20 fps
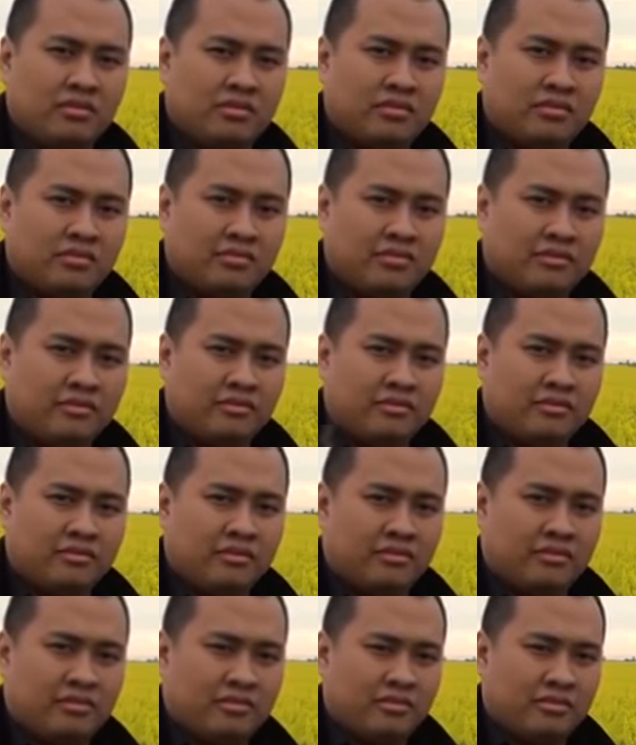
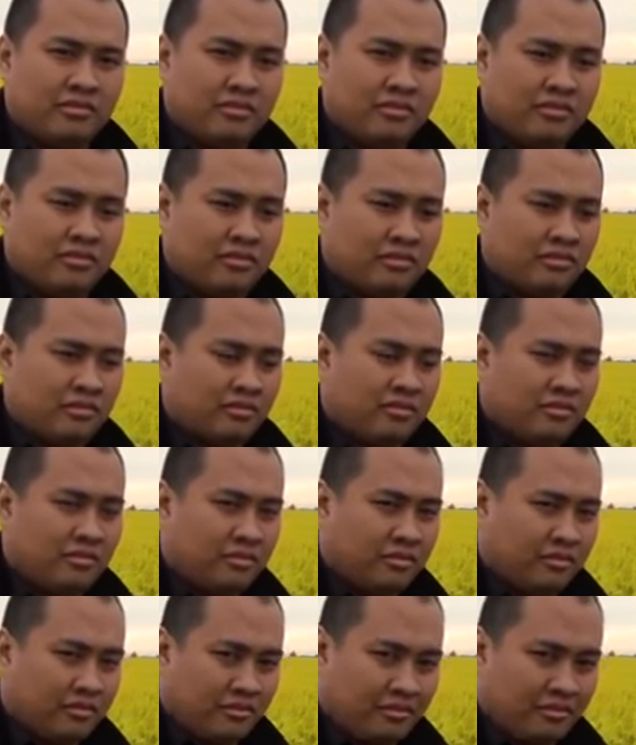
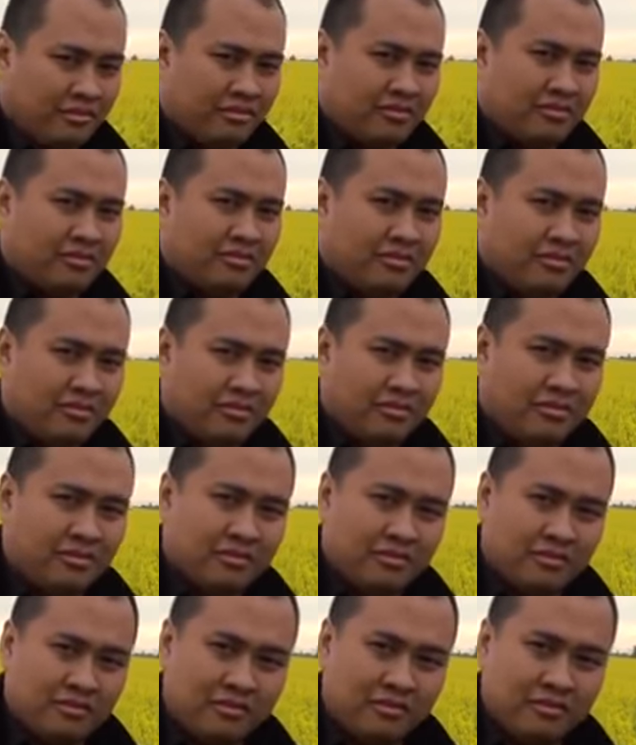
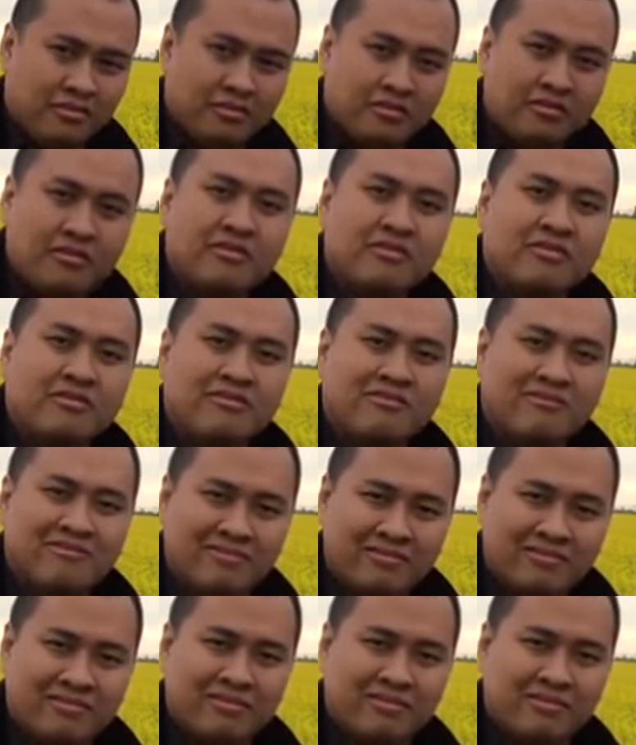
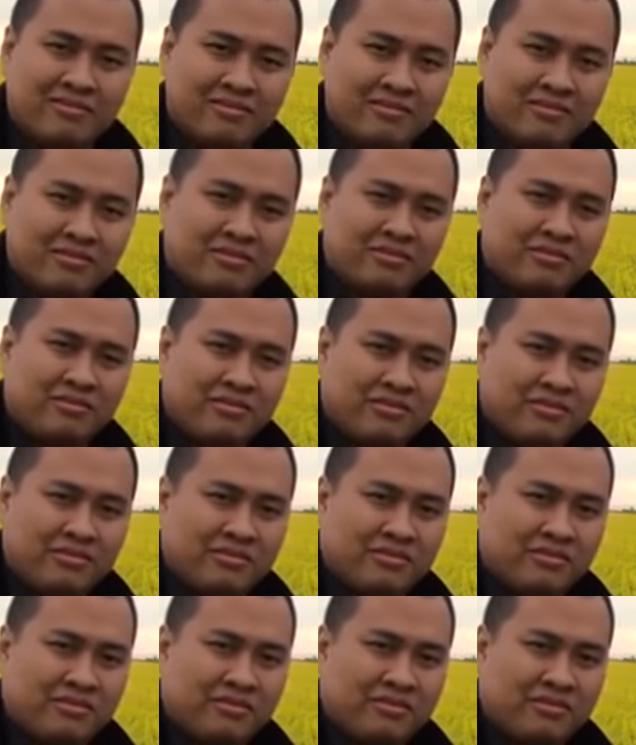
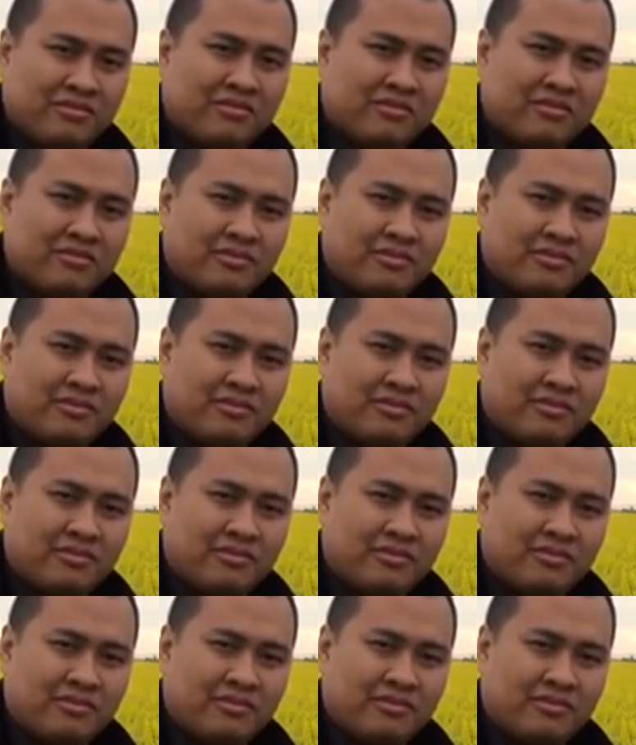[no speech]